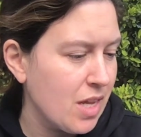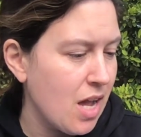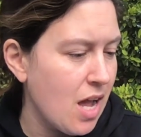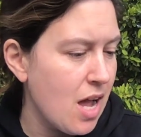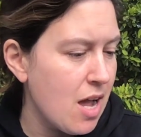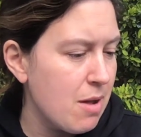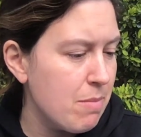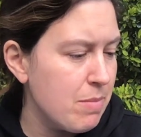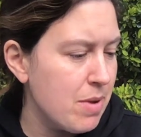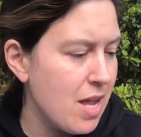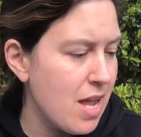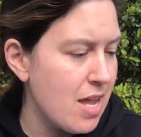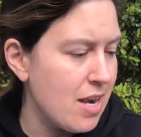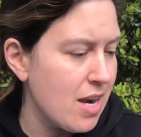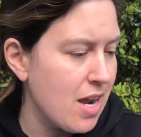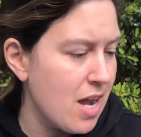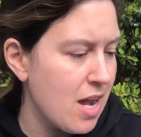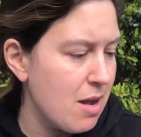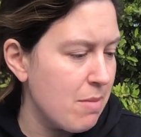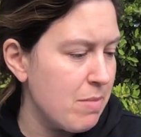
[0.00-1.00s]
Up and
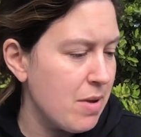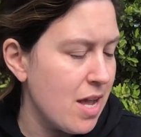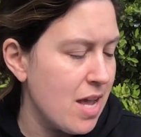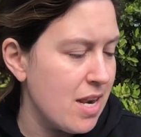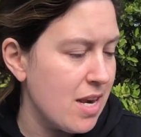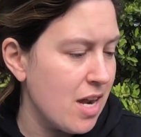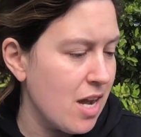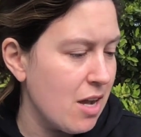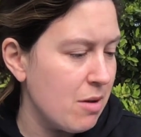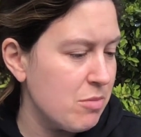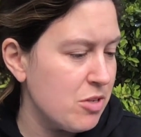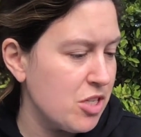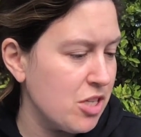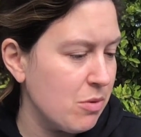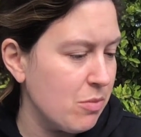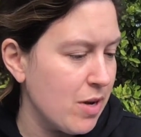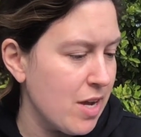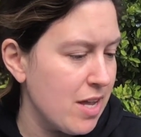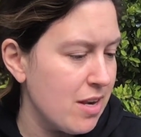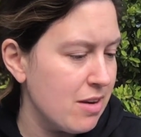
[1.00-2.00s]
up and up she
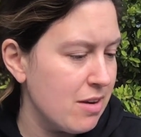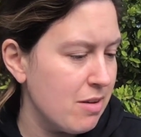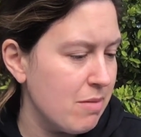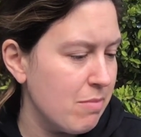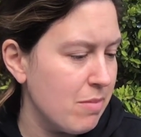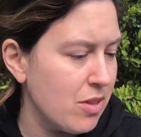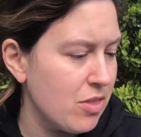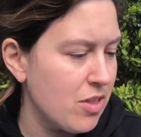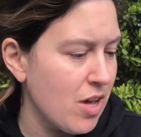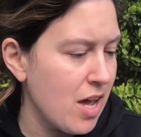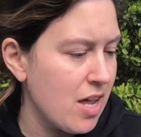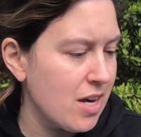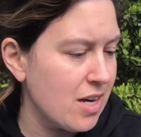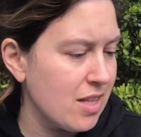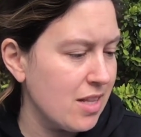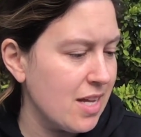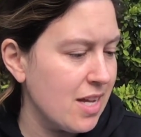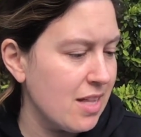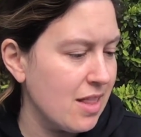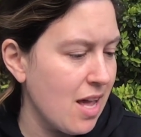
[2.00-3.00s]
went,
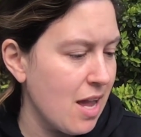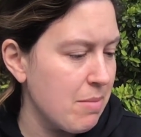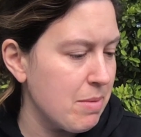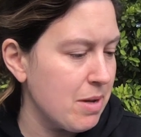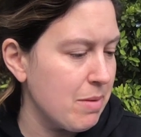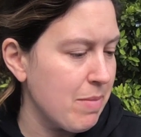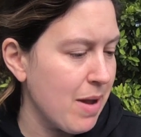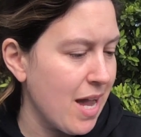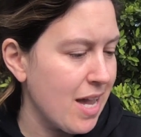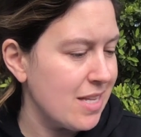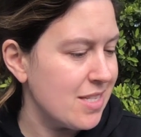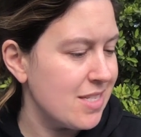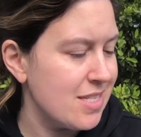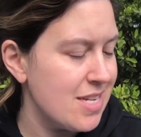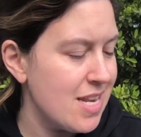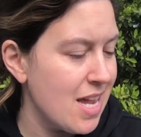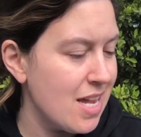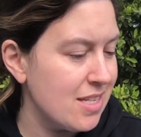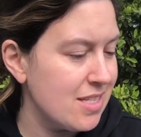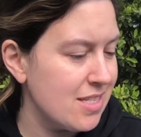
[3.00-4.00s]
methodically climbing past
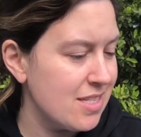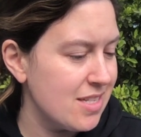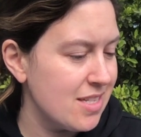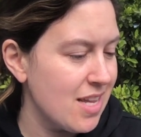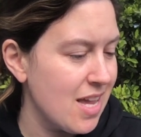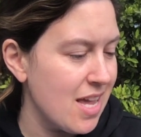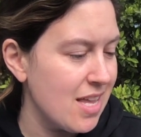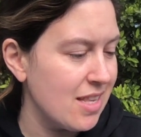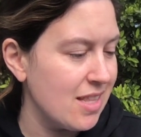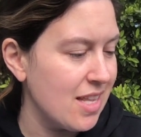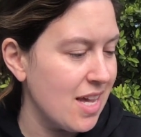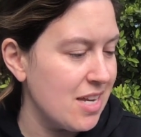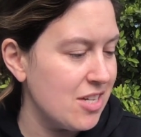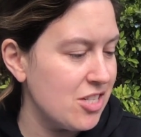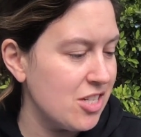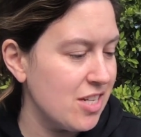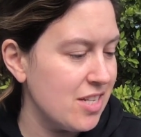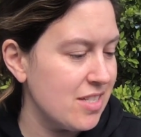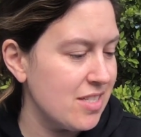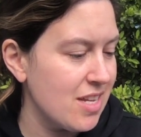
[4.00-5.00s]
nests and
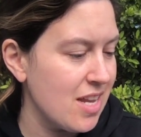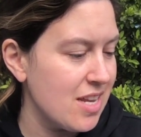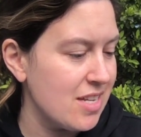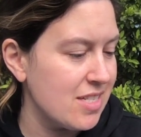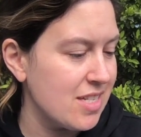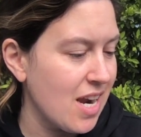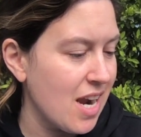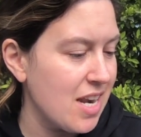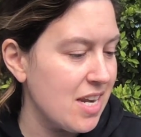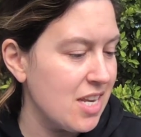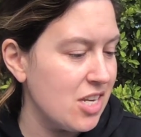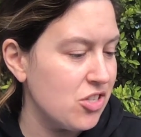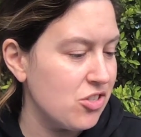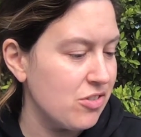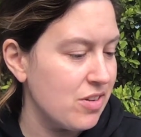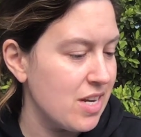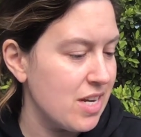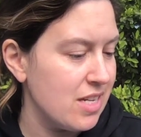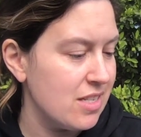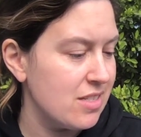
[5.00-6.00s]
ledges and tiny
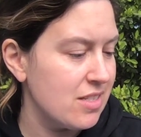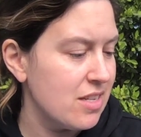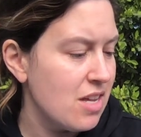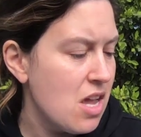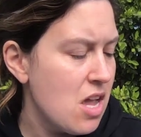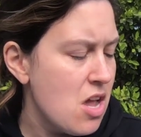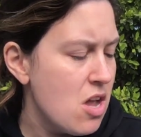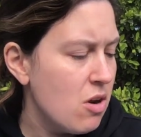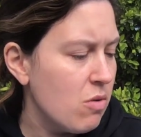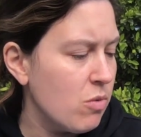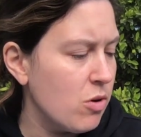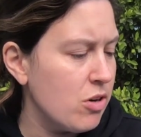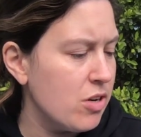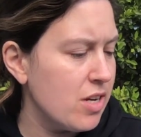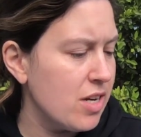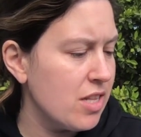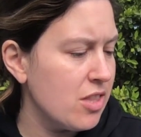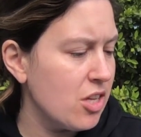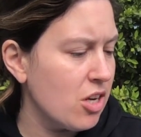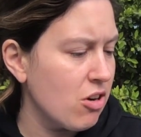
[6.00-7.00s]
trees
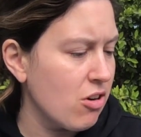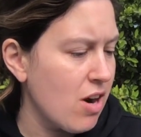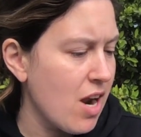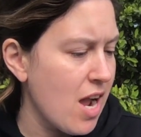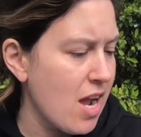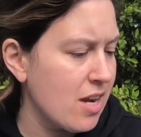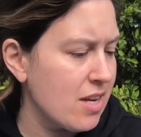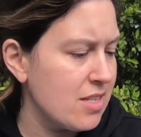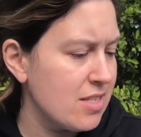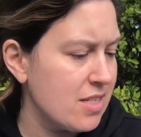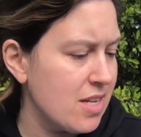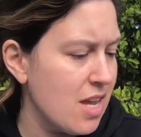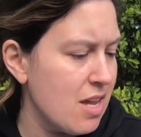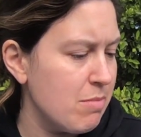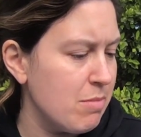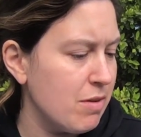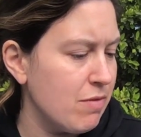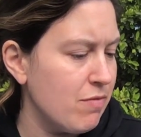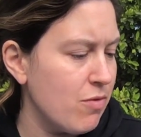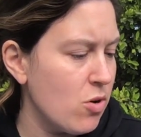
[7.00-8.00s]
rooted in the cracks, and
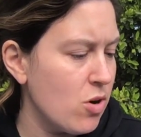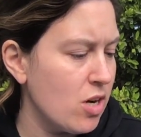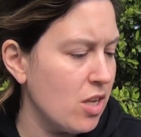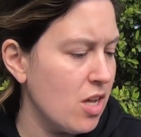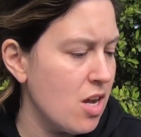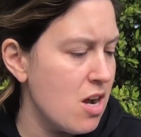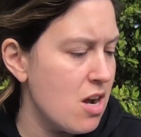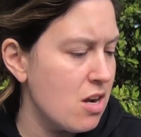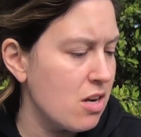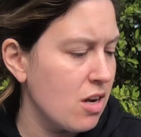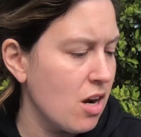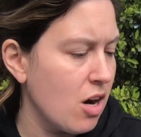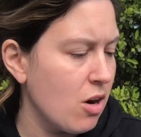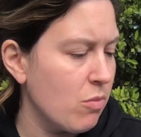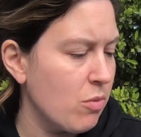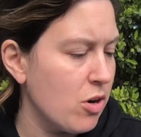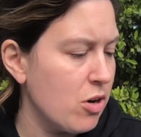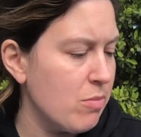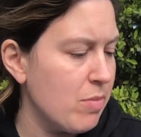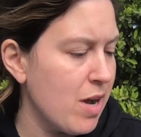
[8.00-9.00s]
before long our
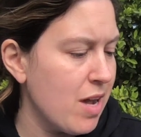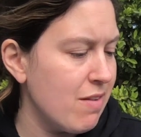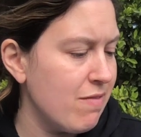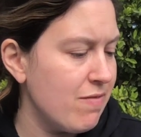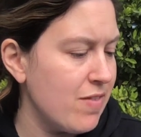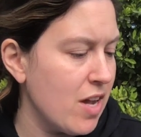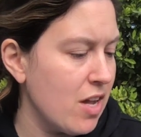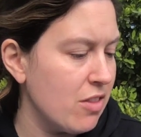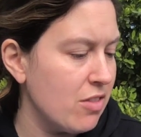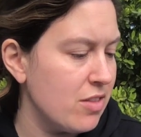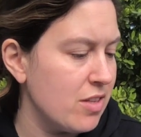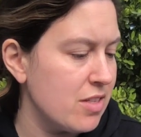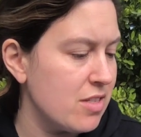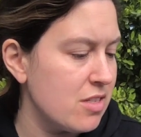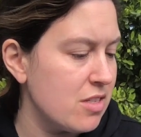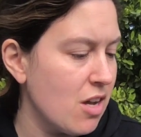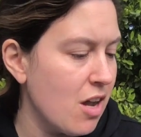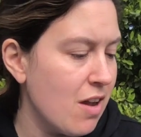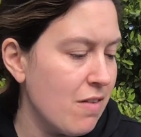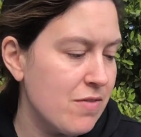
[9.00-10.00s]
robot felt the
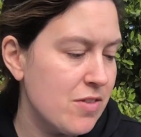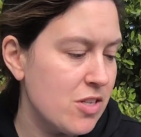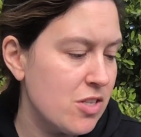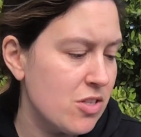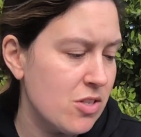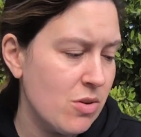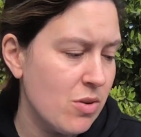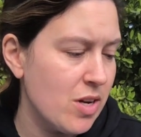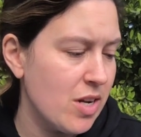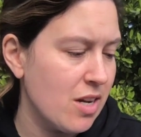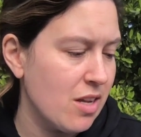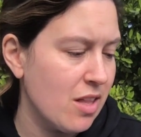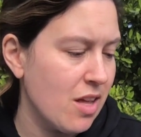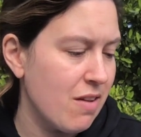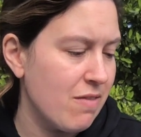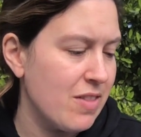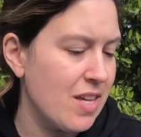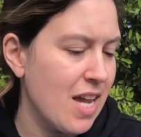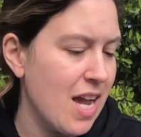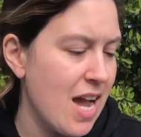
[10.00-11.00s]
soft soil
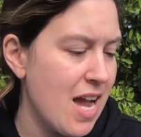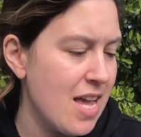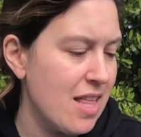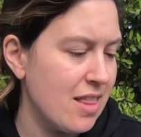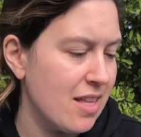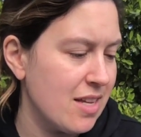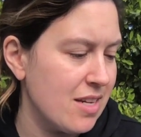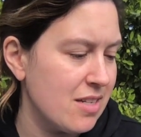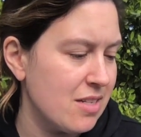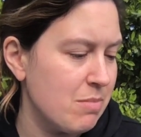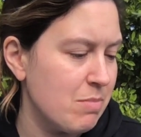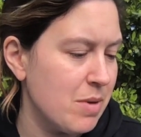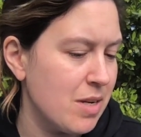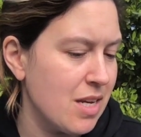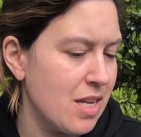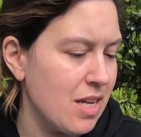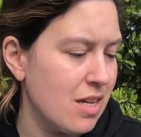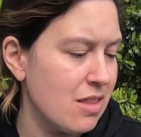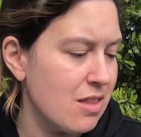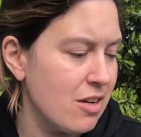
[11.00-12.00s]
of the island
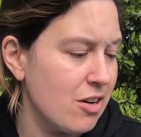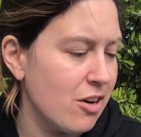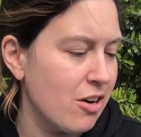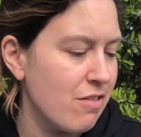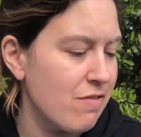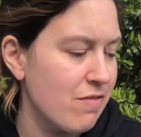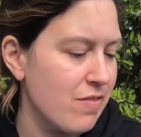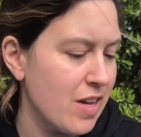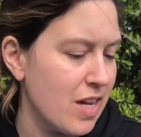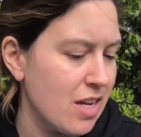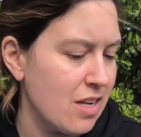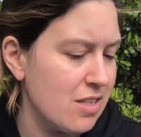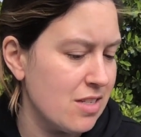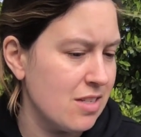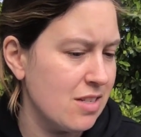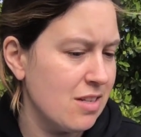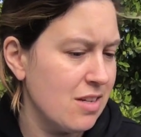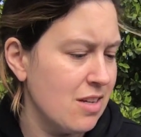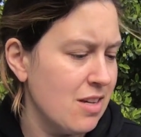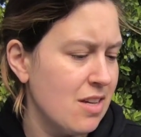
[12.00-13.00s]
beneath her feet.
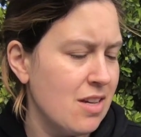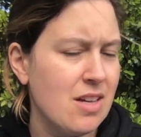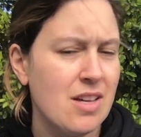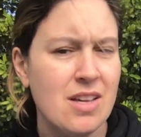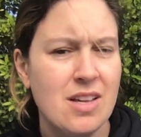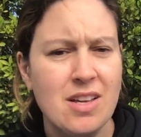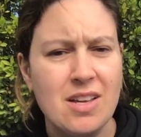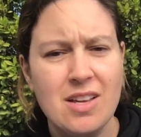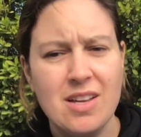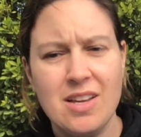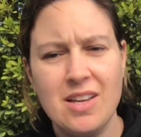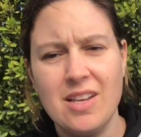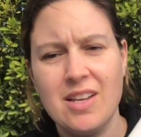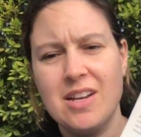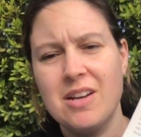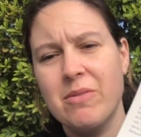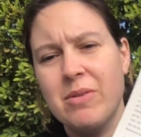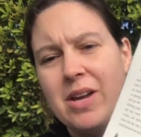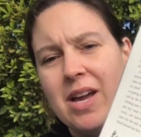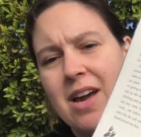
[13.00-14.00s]
And
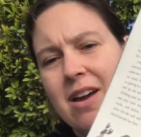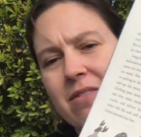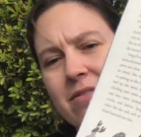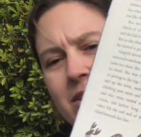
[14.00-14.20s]
here we have